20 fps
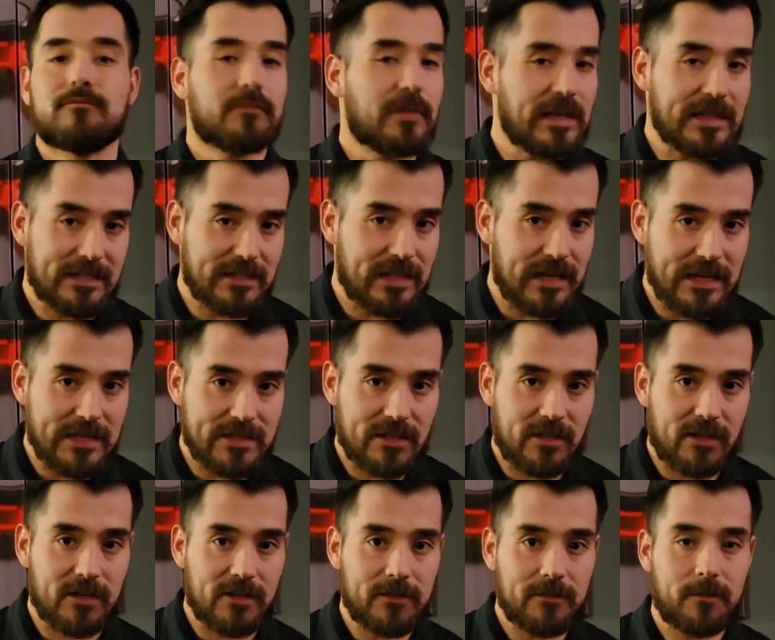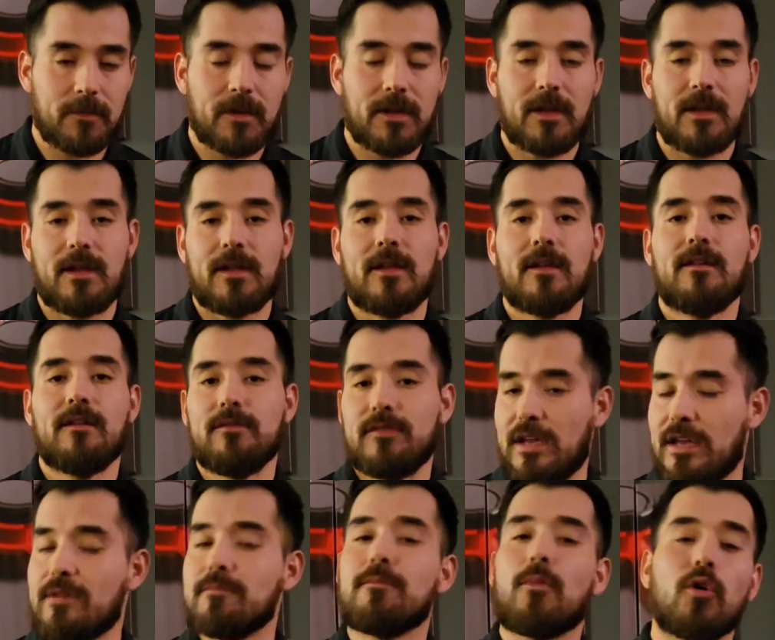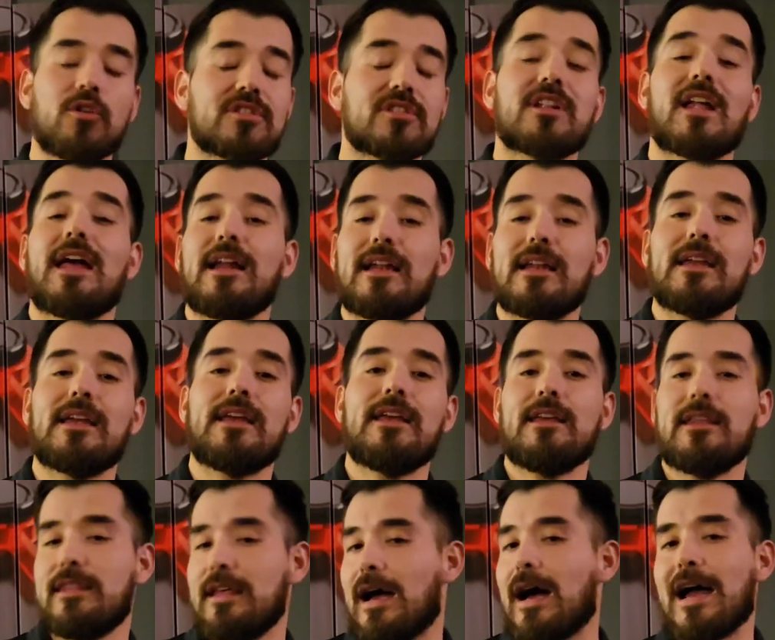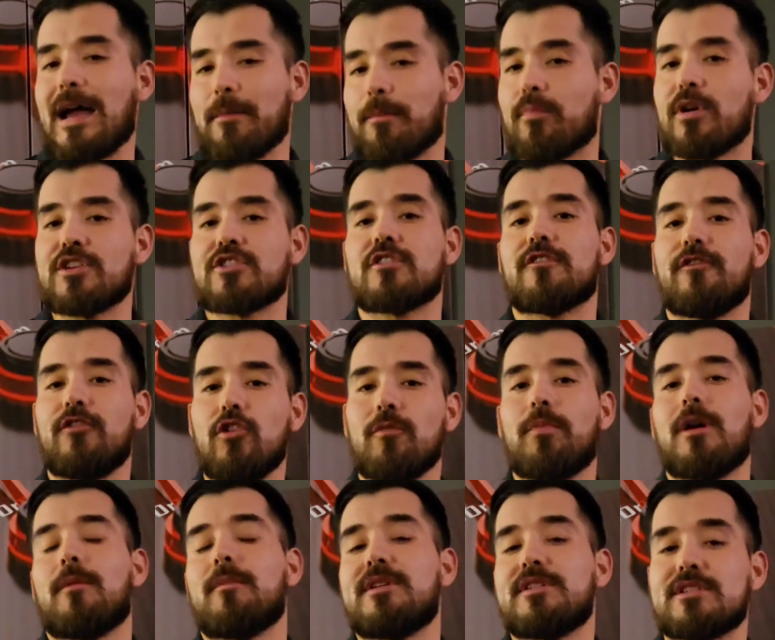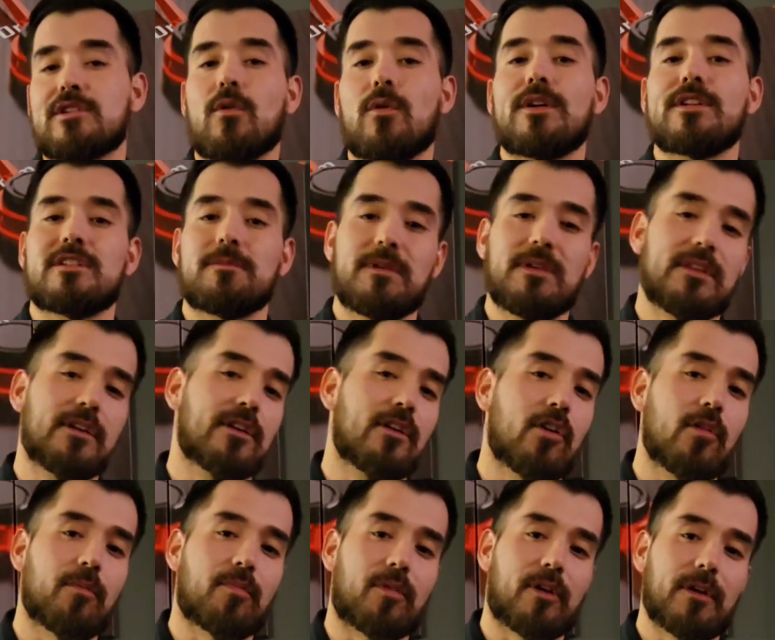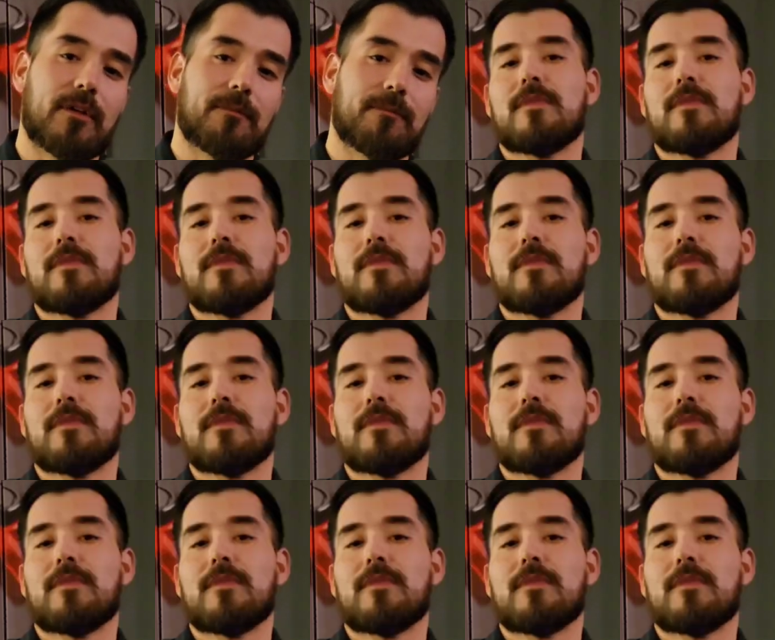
it stays on, then most likely the high pressure fuel pump is going to be the culprit.